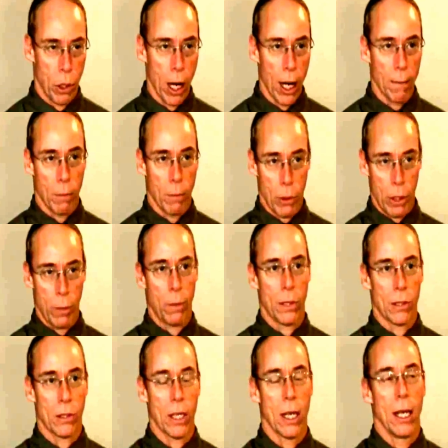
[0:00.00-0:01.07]
prime
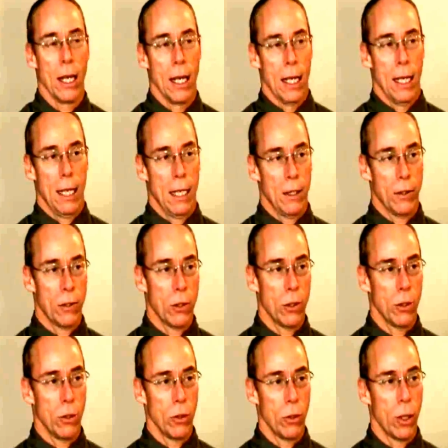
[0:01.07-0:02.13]
purpose is
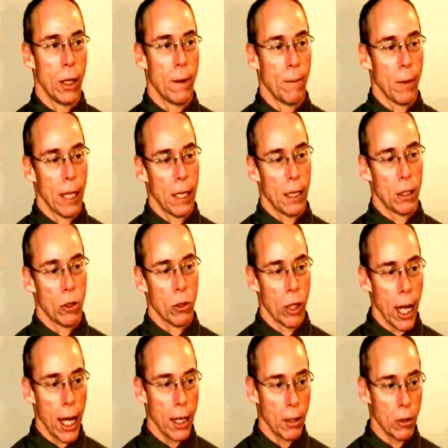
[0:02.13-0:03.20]
to
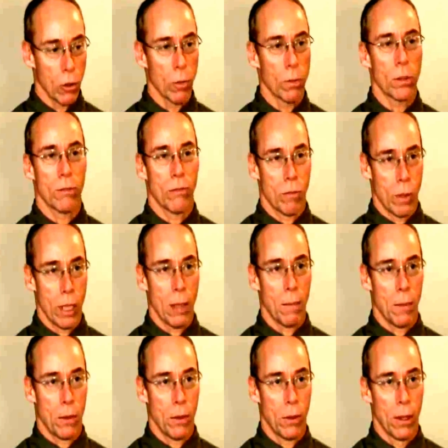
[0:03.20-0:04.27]
create groups of
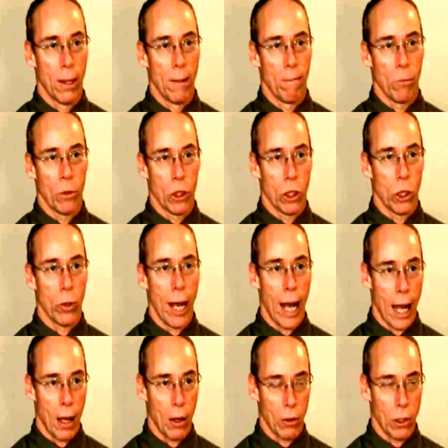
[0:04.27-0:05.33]
people to
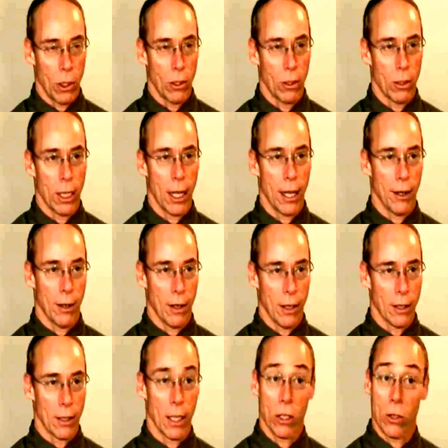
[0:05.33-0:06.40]
go out to
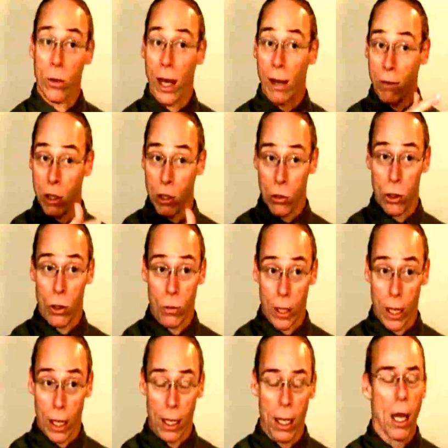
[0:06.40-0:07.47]
areas like you have in
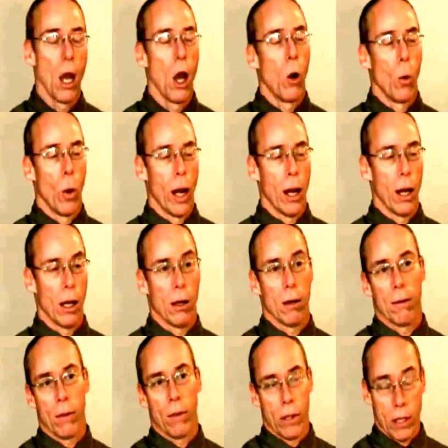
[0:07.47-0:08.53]
Norway,
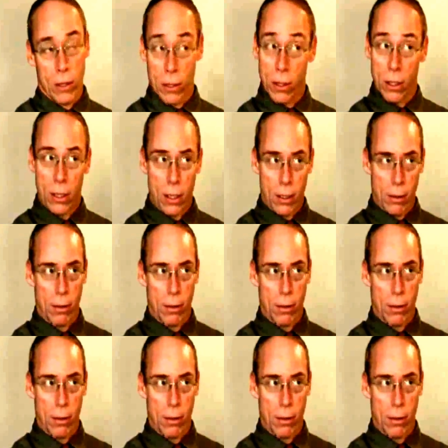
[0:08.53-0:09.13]
where these